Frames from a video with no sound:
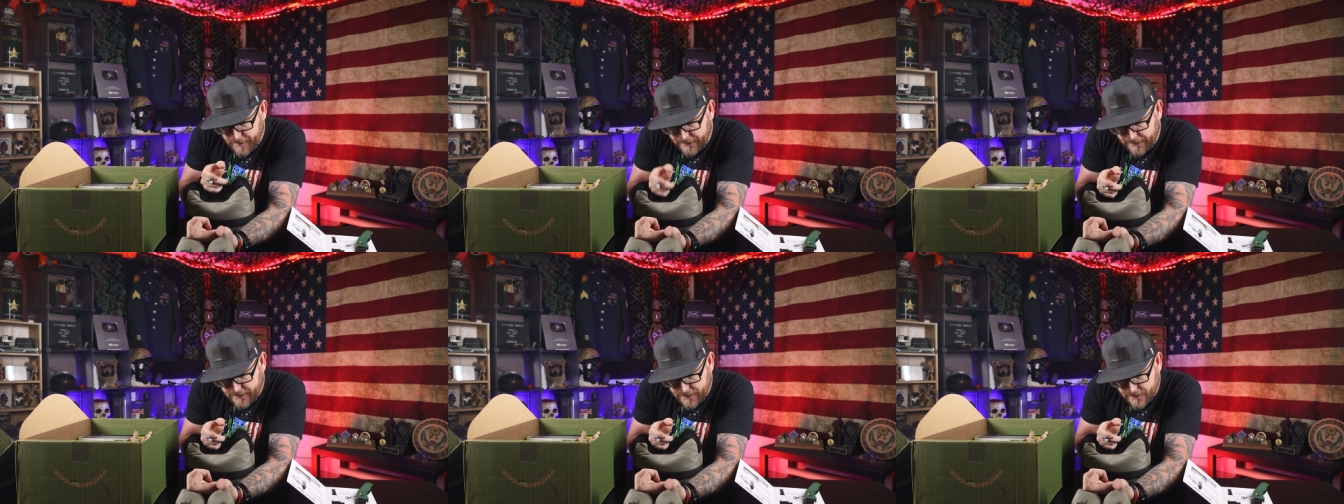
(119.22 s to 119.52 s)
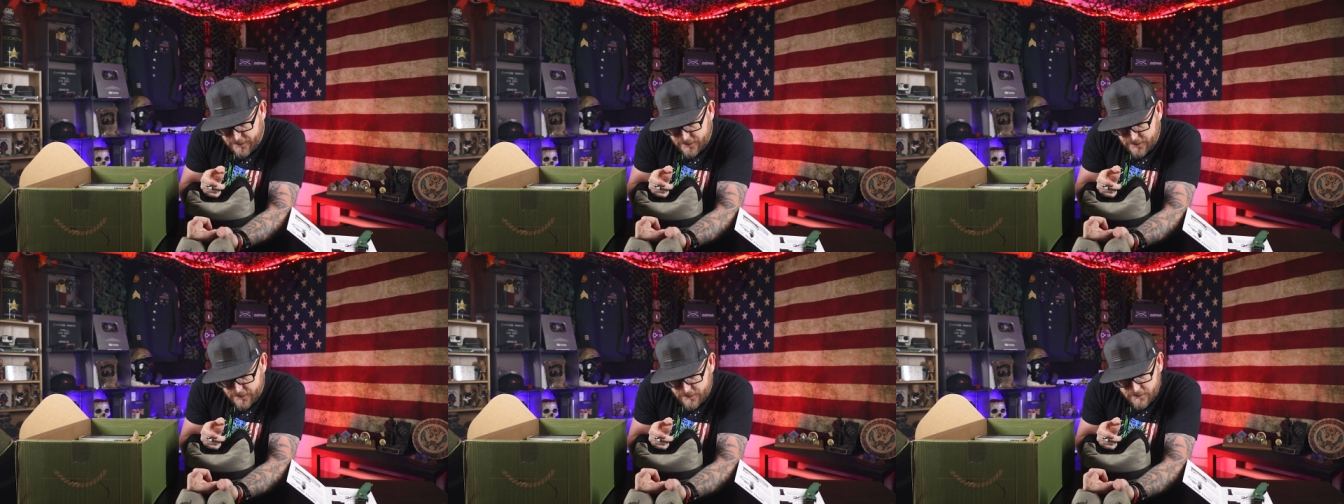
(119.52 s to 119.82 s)
like
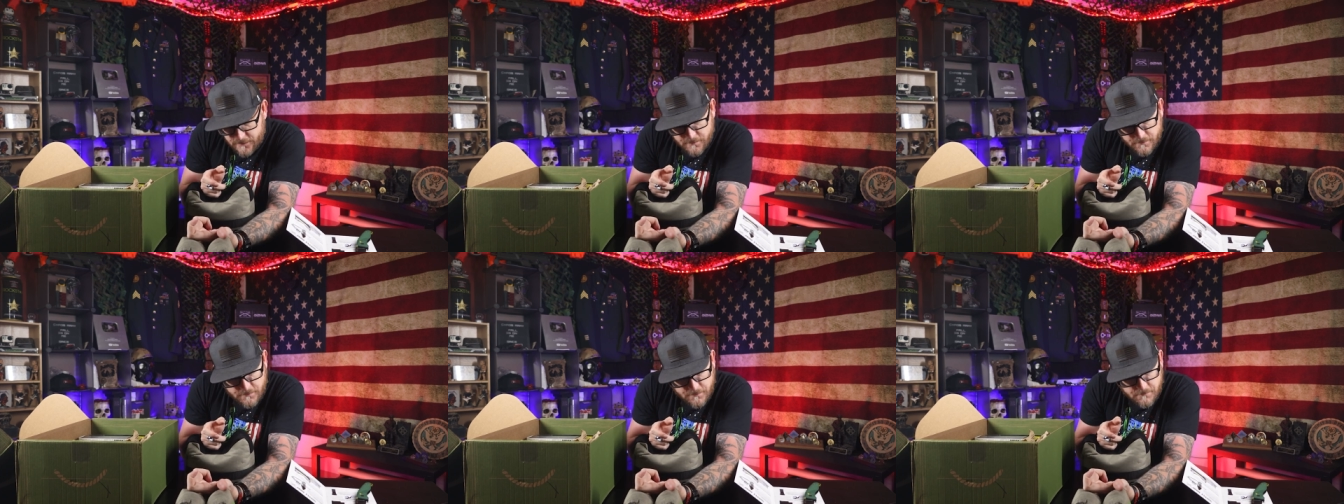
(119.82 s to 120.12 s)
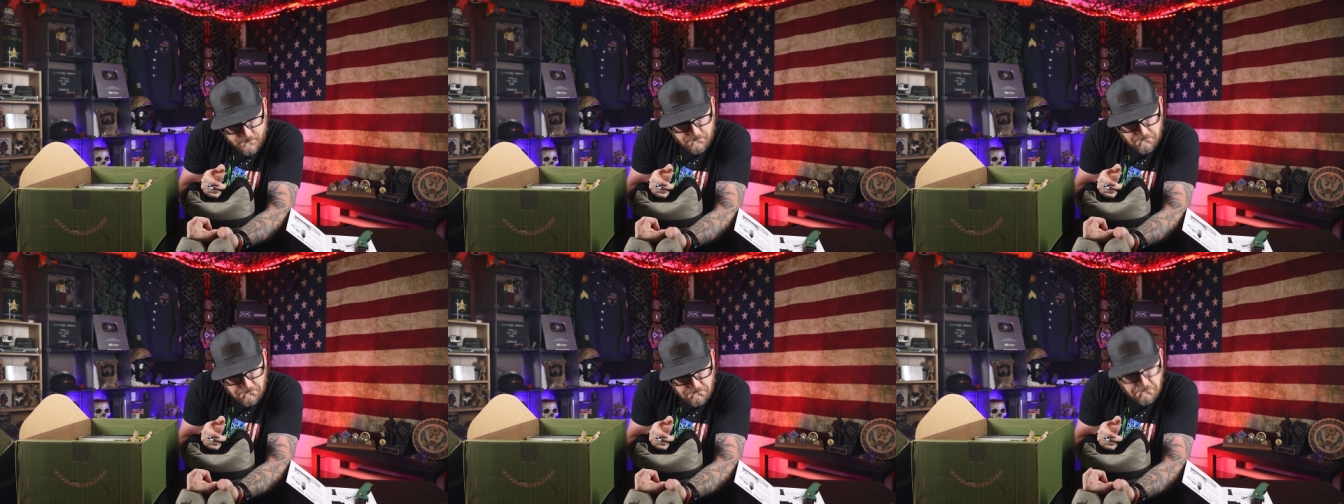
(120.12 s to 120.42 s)
this.
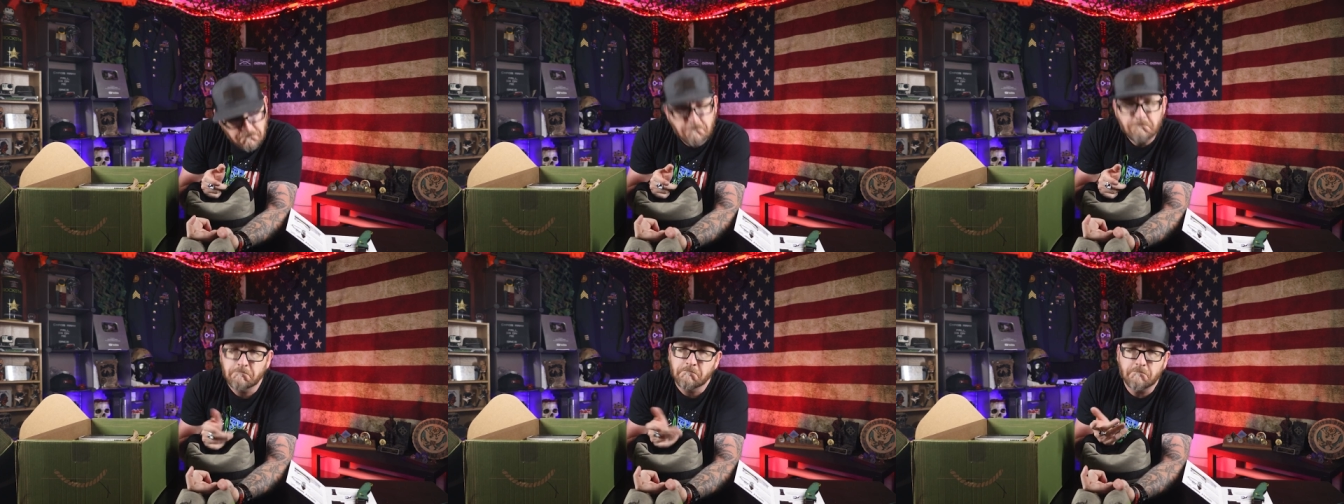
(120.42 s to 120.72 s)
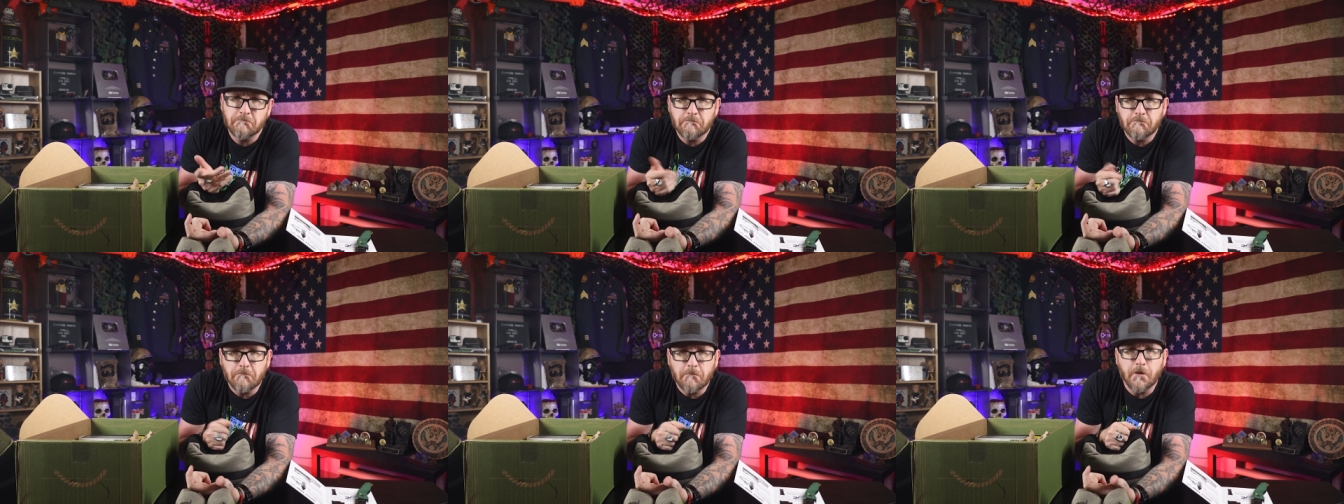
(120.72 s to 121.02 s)

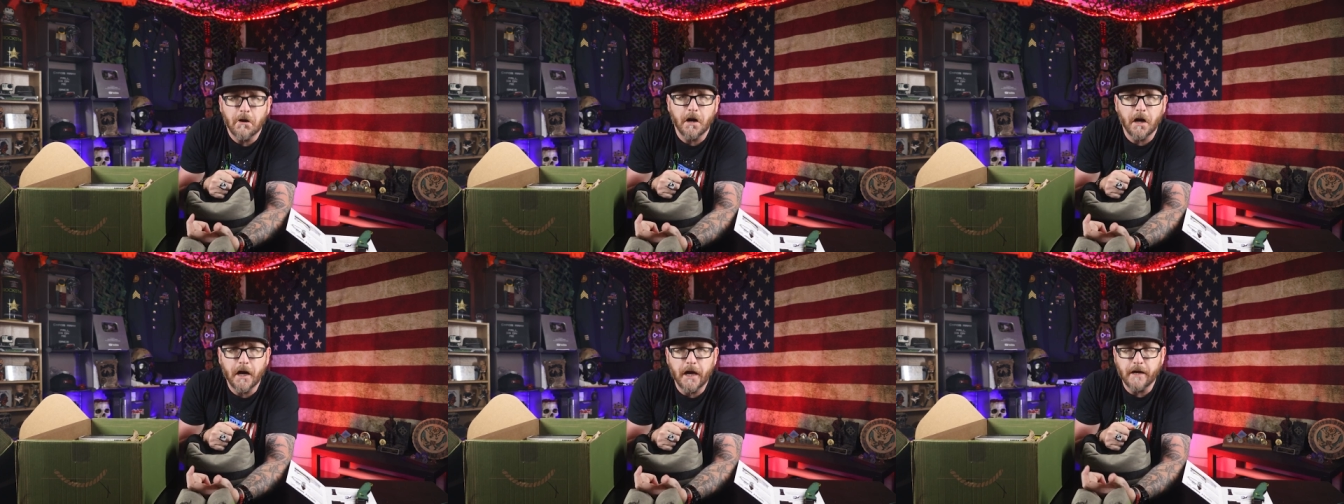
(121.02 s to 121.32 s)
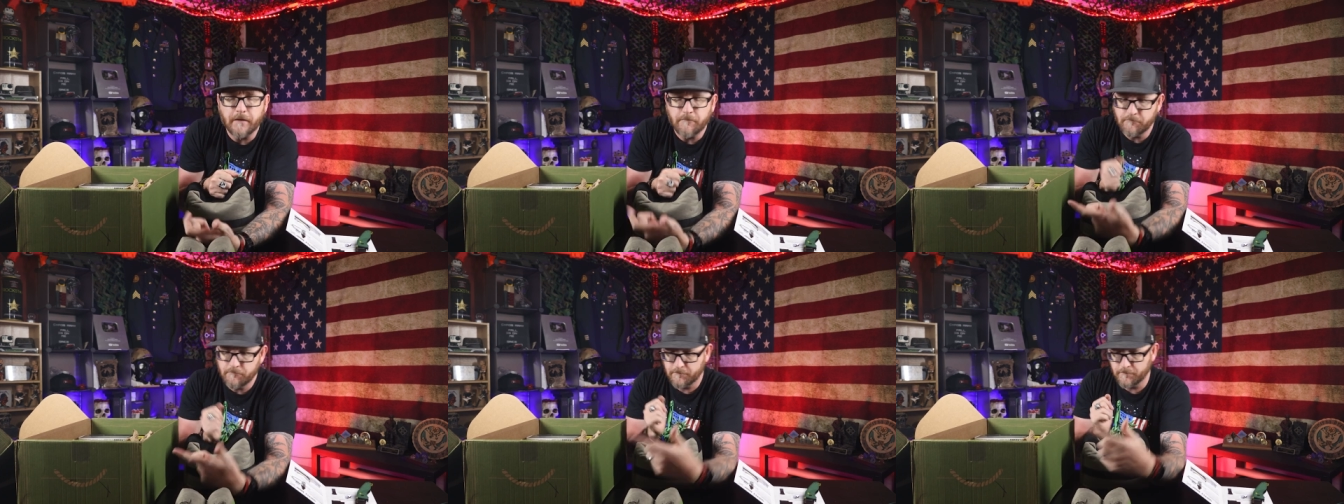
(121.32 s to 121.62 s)
All
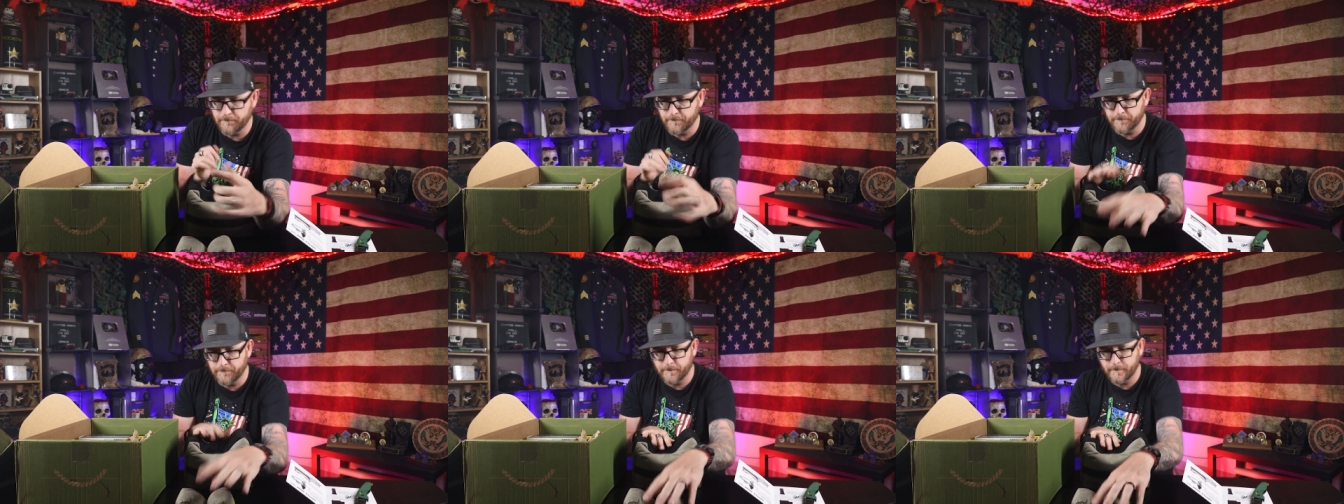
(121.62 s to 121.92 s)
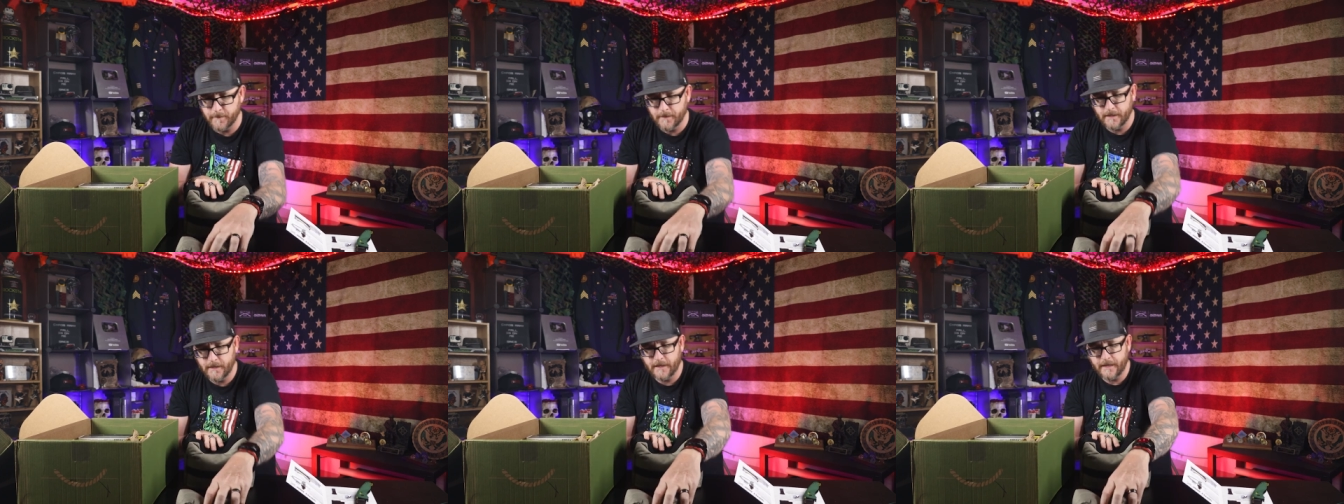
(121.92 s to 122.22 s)
right.
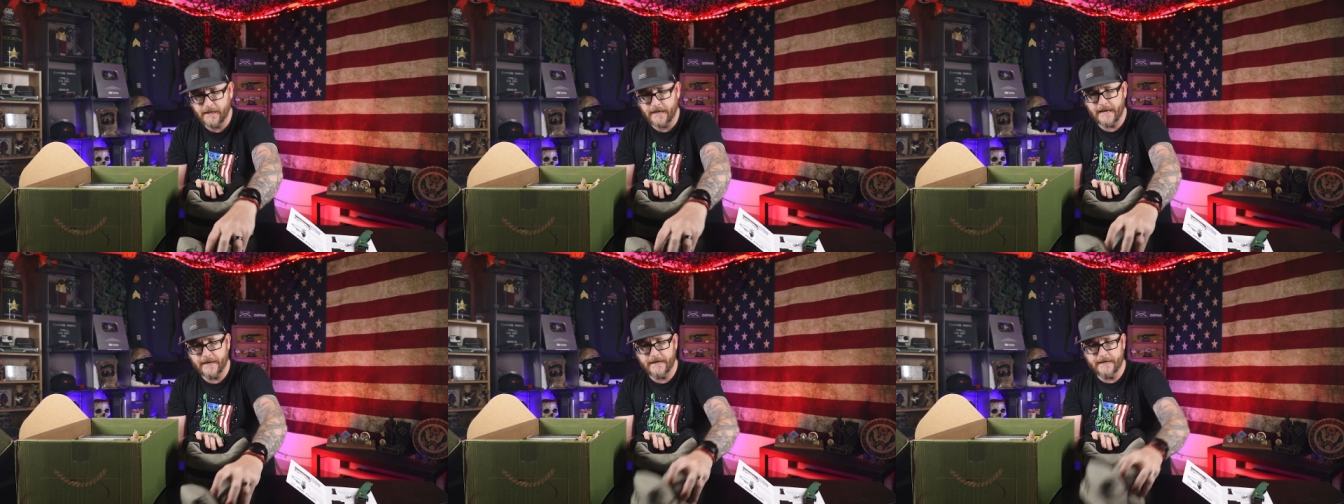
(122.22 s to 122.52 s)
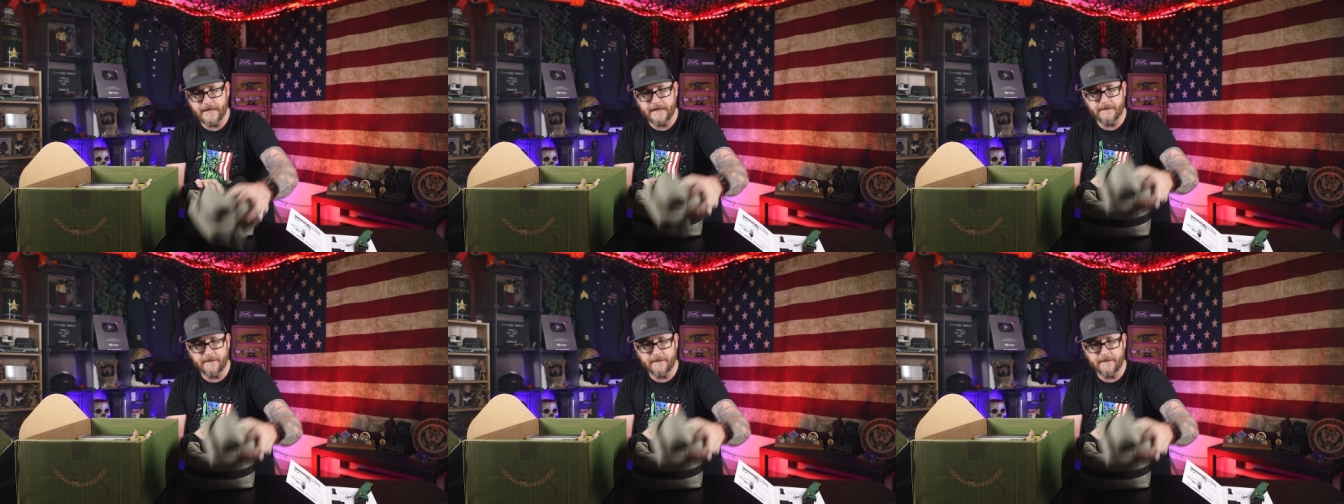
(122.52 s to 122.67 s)
Kind of